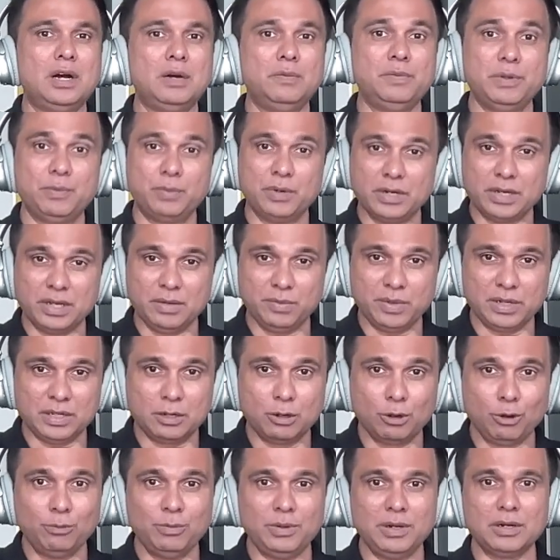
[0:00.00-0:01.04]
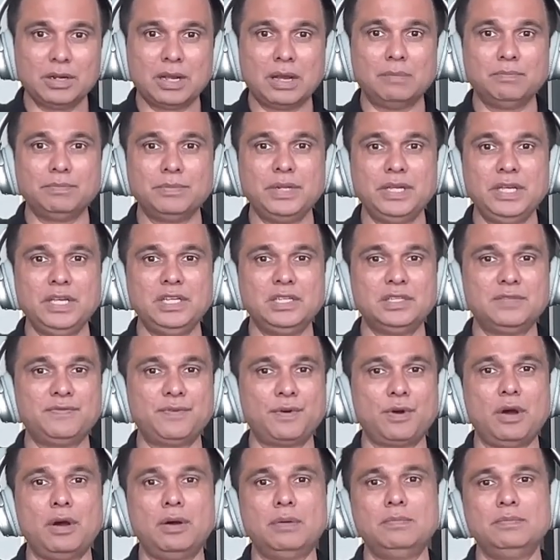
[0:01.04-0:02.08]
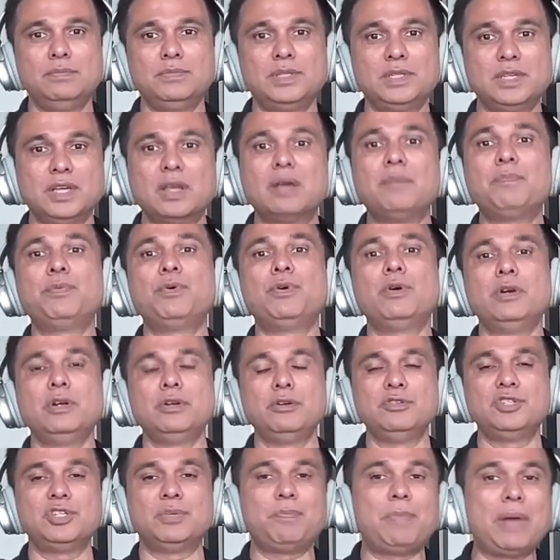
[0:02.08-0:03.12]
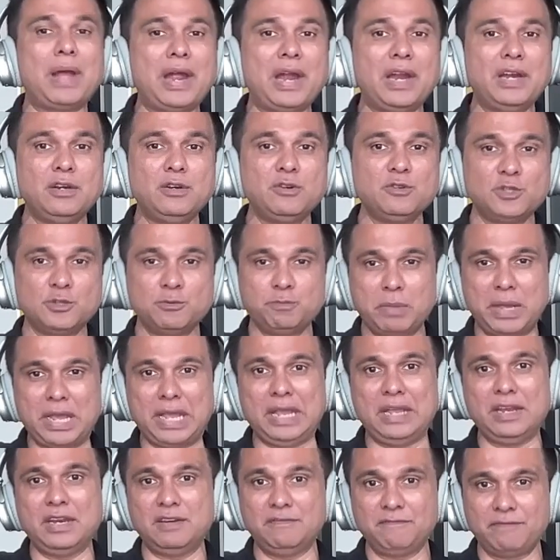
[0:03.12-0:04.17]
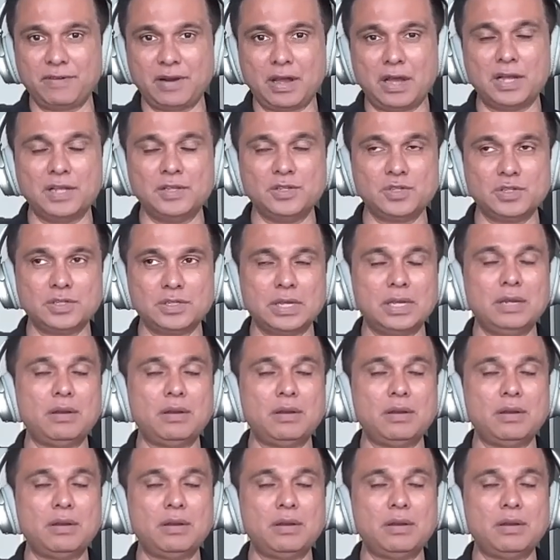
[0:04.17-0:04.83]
We're working with global companies from Singapore to Japan to Spain and France,